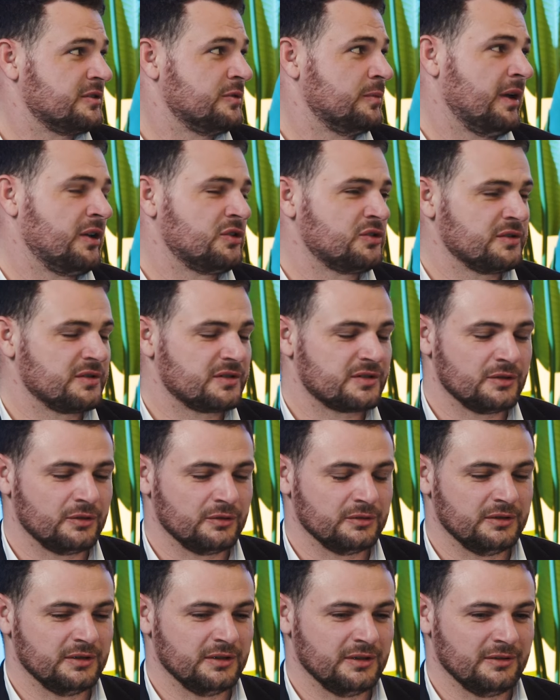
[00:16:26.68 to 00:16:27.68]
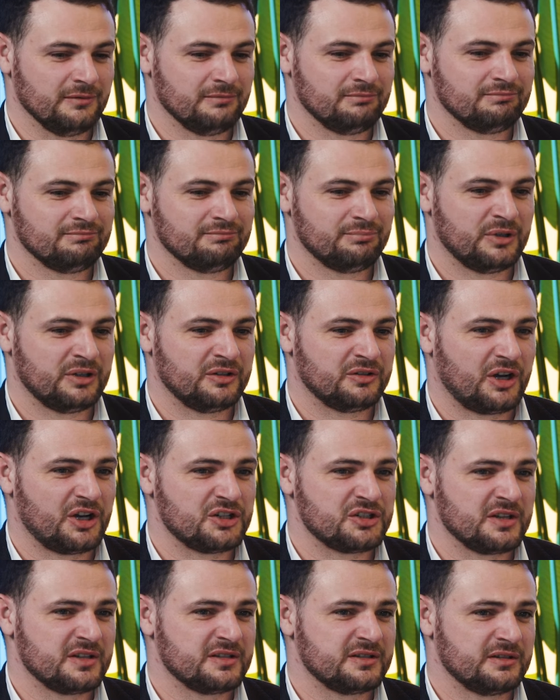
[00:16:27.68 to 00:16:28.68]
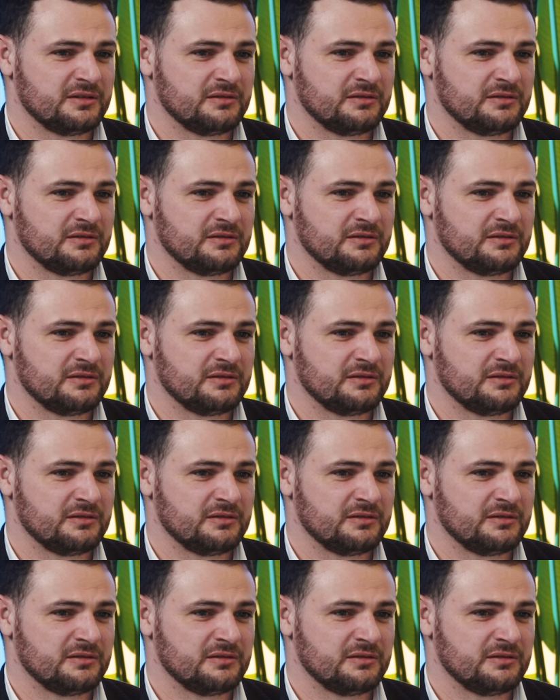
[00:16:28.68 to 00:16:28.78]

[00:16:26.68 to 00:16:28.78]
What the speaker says: you mentioned, so the penetration